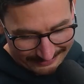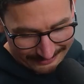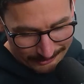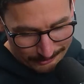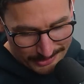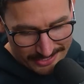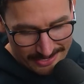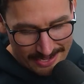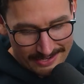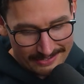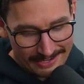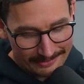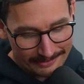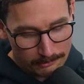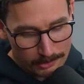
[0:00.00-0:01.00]
a little bit.
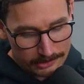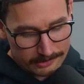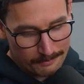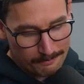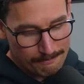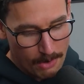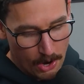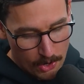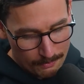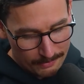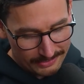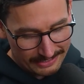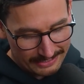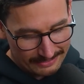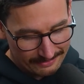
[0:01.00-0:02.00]
Now, there was a
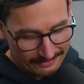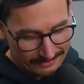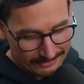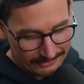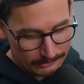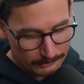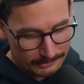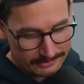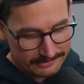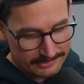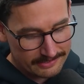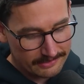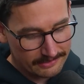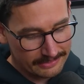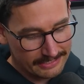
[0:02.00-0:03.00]
moment in this where
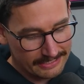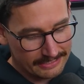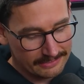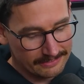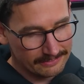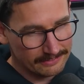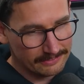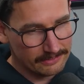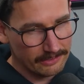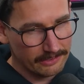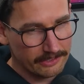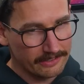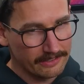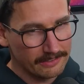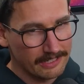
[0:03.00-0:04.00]
Sicily
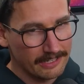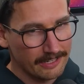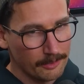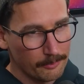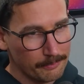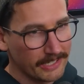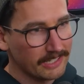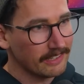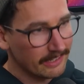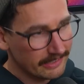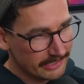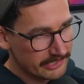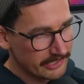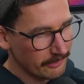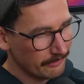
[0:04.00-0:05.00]
got a
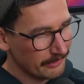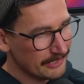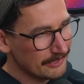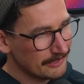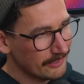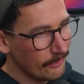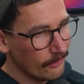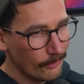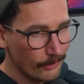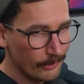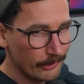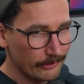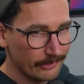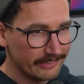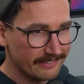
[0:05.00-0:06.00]
McLuggage in a real
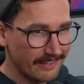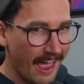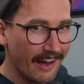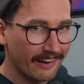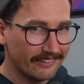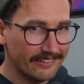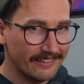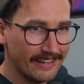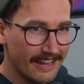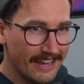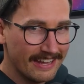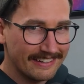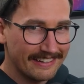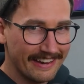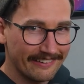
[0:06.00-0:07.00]
awkward tackle.
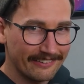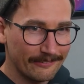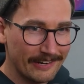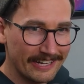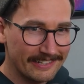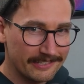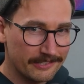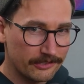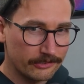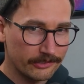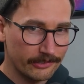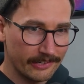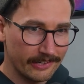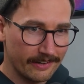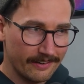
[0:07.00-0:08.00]
Now, the way I
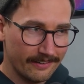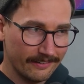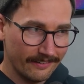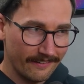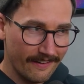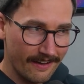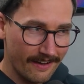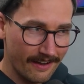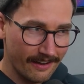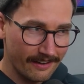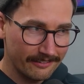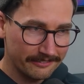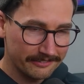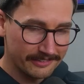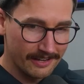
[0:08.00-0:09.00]
saw it
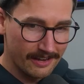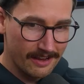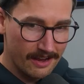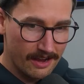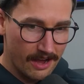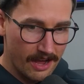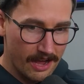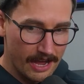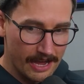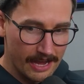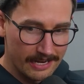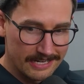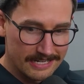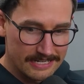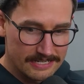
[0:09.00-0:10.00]
live,
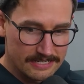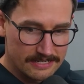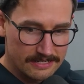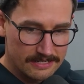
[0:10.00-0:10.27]
I